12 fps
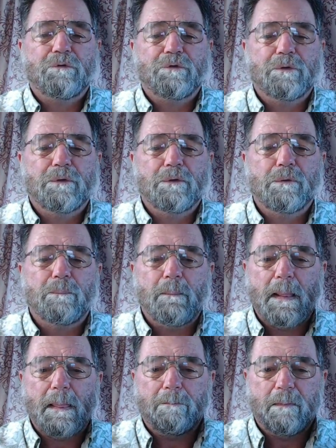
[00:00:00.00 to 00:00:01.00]
So
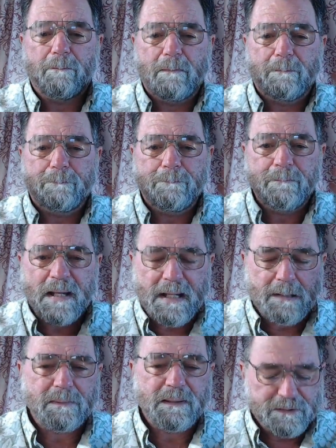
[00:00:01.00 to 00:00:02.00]

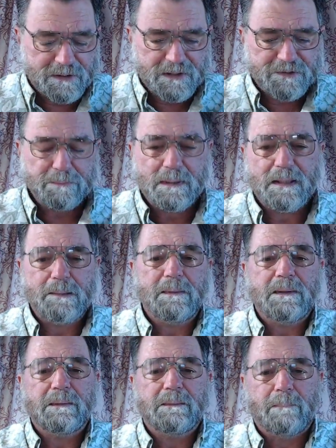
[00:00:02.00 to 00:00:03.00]
maybe, just
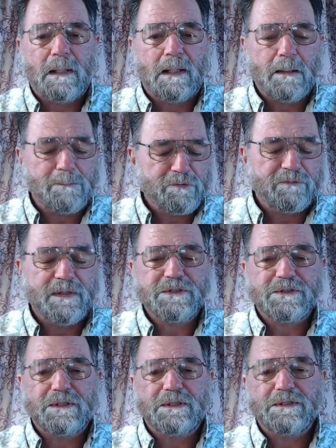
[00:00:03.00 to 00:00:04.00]
maybe, my
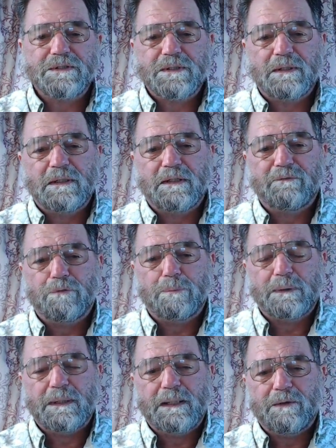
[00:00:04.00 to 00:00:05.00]
observation is the
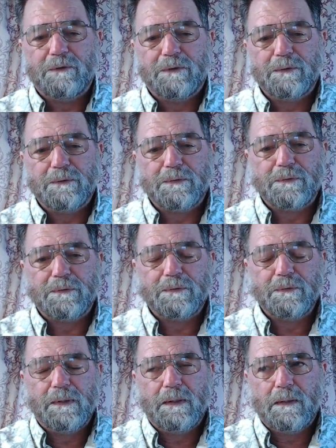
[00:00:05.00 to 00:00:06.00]
level plain
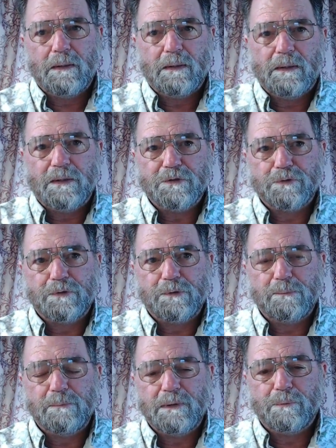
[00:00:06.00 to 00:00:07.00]
earth is going
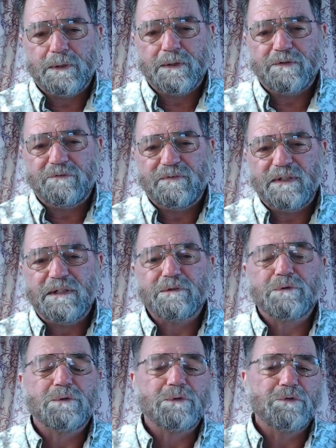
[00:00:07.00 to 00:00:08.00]
to be one of the
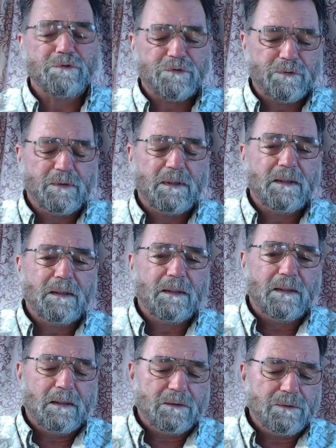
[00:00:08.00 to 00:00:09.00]
vehicles
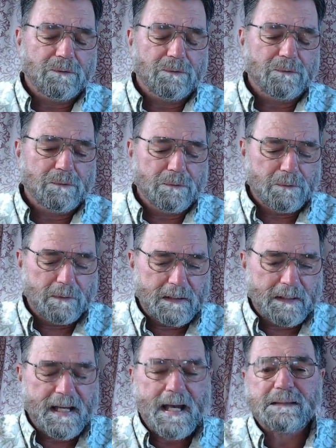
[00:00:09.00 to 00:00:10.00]
to
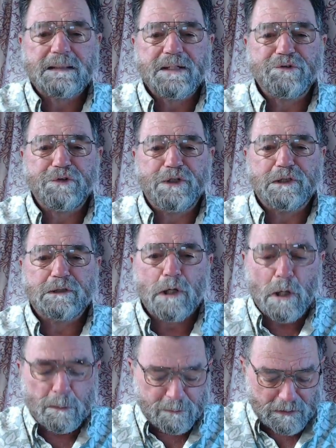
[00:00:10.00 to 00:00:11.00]
uh, act as the
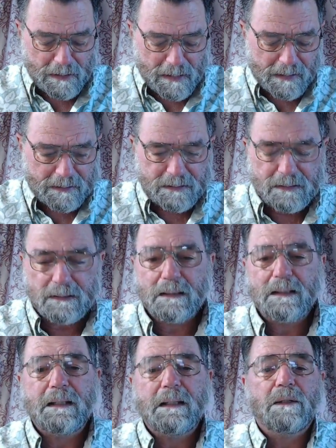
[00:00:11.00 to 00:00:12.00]
alarm clock
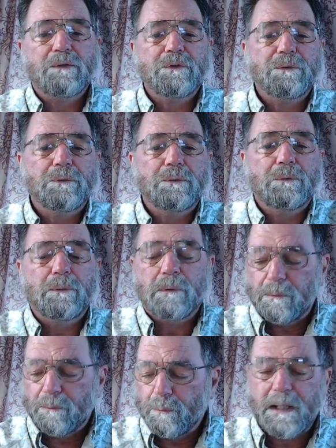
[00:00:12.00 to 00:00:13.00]

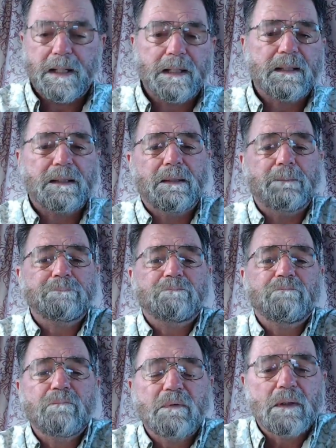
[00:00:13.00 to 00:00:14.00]
to wake
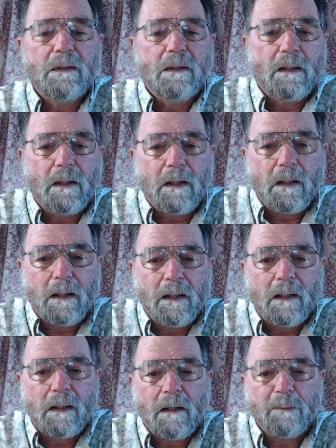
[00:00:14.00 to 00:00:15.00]

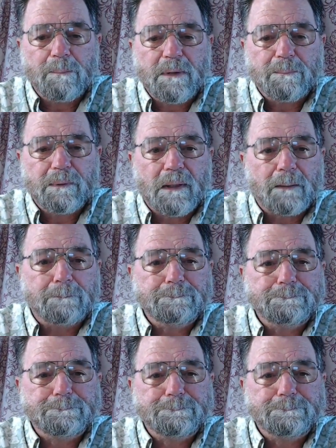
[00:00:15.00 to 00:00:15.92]
uh, our people up.